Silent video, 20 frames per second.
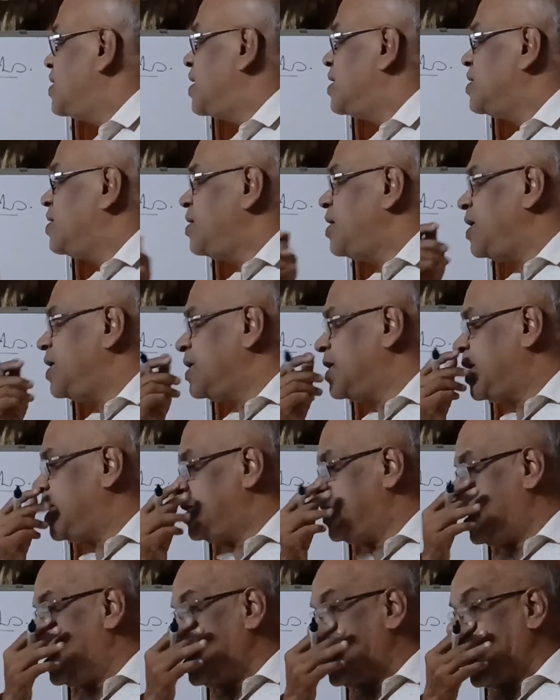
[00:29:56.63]
ethanoic
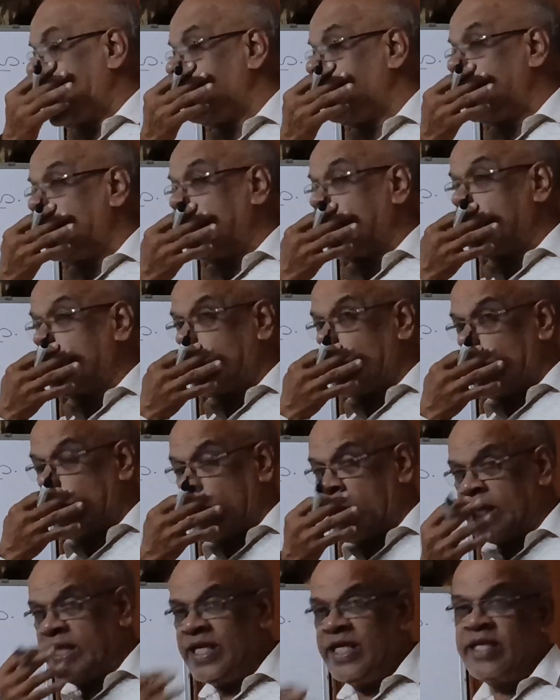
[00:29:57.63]
acid, carbonic
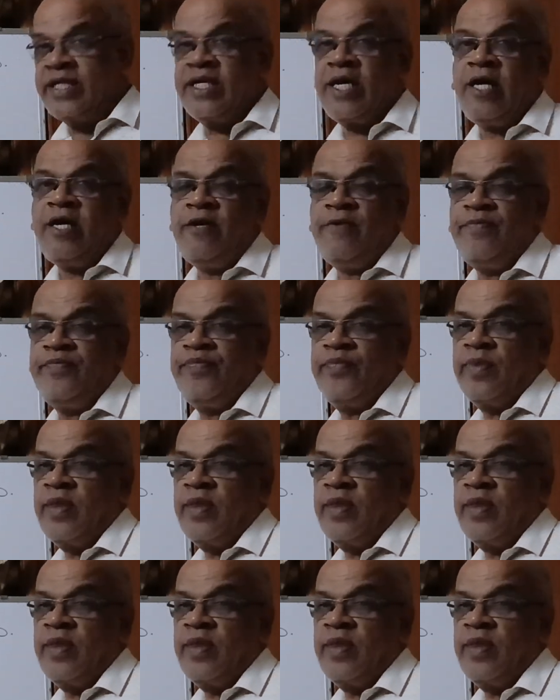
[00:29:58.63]
acids are